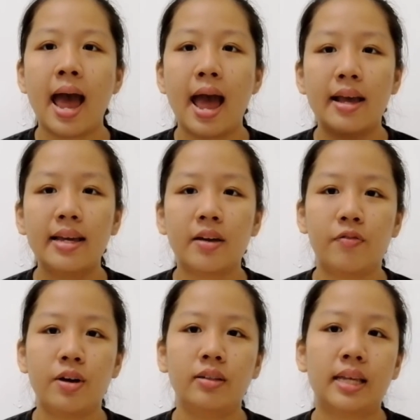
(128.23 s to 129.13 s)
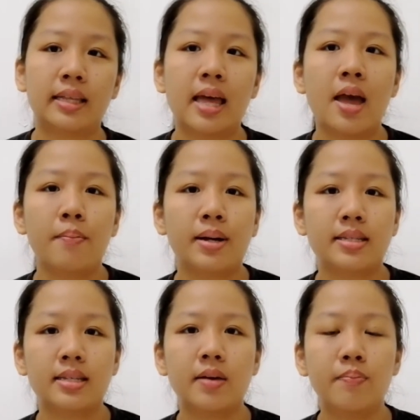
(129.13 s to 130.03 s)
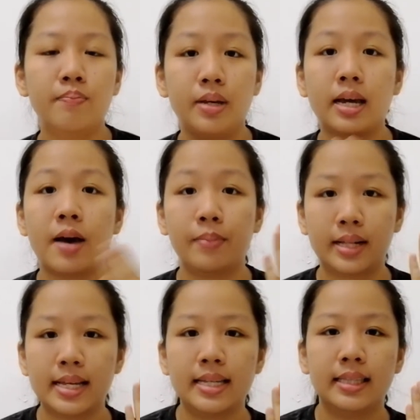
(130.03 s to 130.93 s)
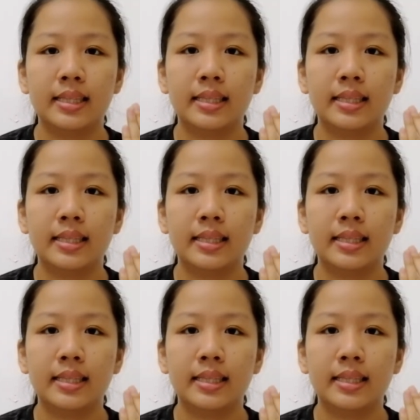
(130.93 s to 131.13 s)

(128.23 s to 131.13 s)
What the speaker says: I can feel that my skin become clean